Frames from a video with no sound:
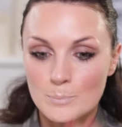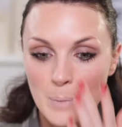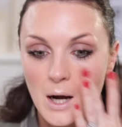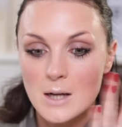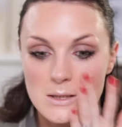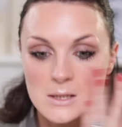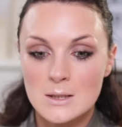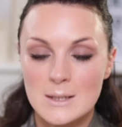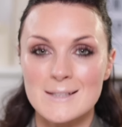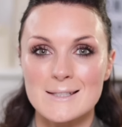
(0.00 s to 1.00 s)
But
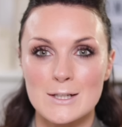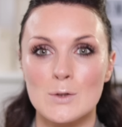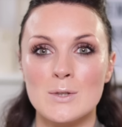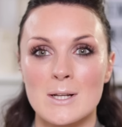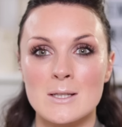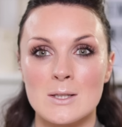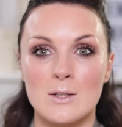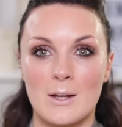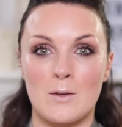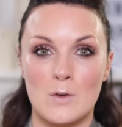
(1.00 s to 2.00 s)
it still doesn't look
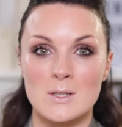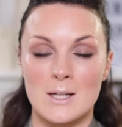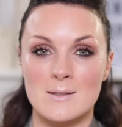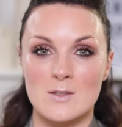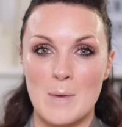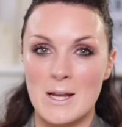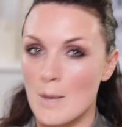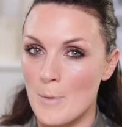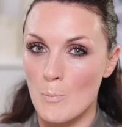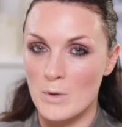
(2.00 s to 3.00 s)
like you've got tons of
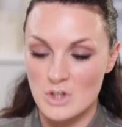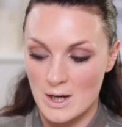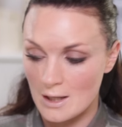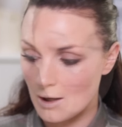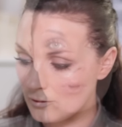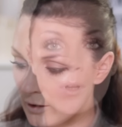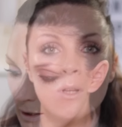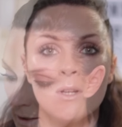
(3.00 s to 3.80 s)
makeup on, which I love.